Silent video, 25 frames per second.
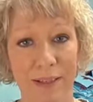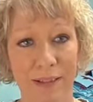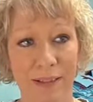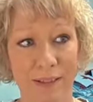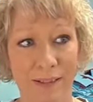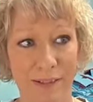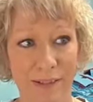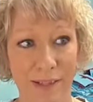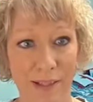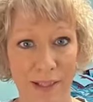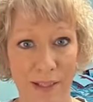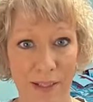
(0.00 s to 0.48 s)

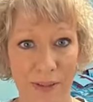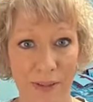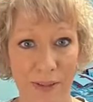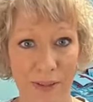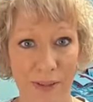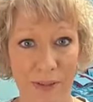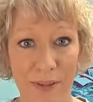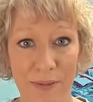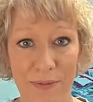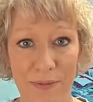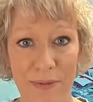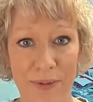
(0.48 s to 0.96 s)
It's like
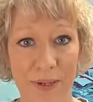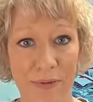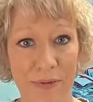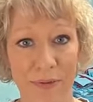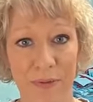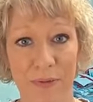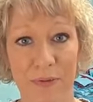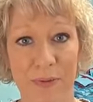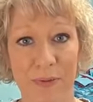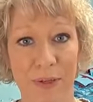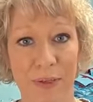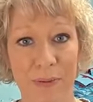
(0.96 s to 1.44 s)
35 or
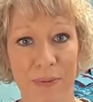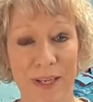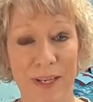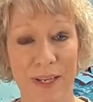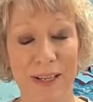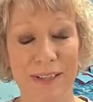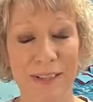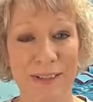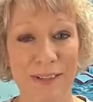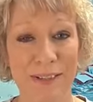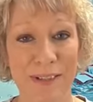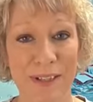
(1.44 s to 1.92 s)
40
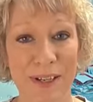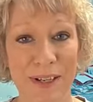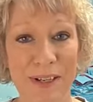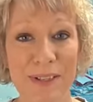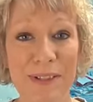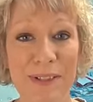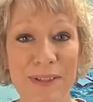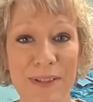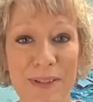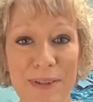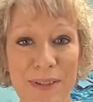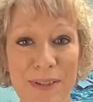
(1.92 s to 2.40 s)
minutes
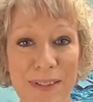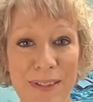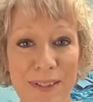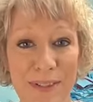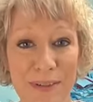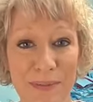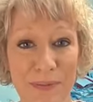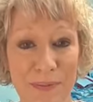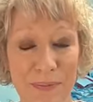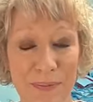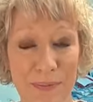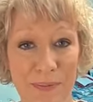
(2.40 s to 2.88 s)
long, so it's
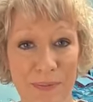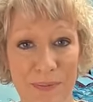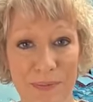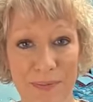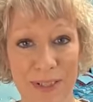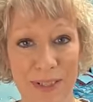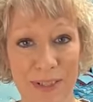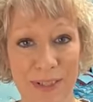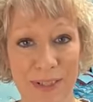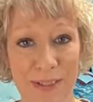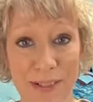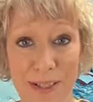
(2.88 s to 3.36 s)

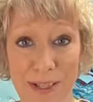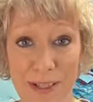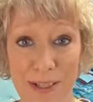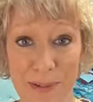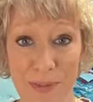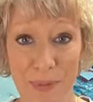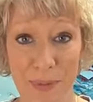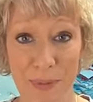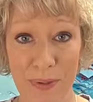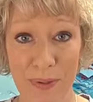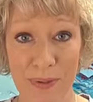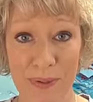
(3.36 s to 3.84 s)
a
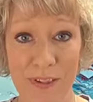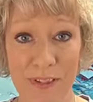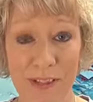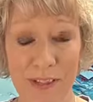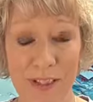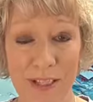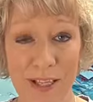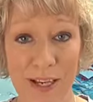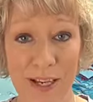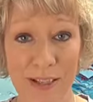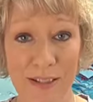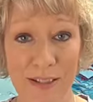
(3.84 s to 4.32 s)
nice bonus
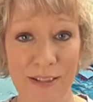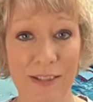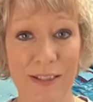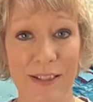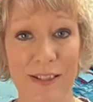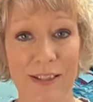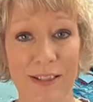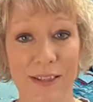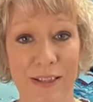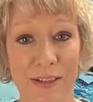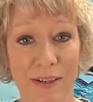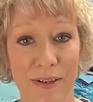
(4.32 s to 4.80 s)
class
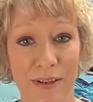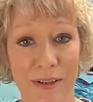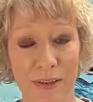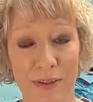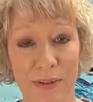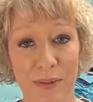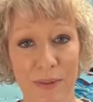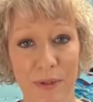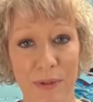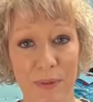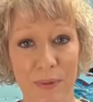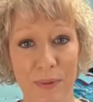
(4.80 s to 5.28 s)
in the
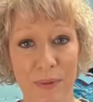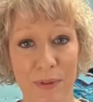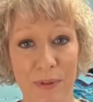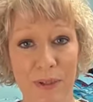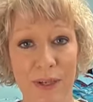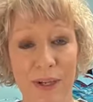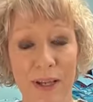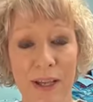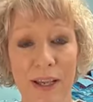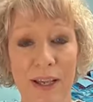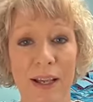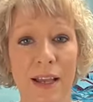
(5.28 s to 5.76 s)

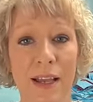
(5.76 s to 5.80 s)
October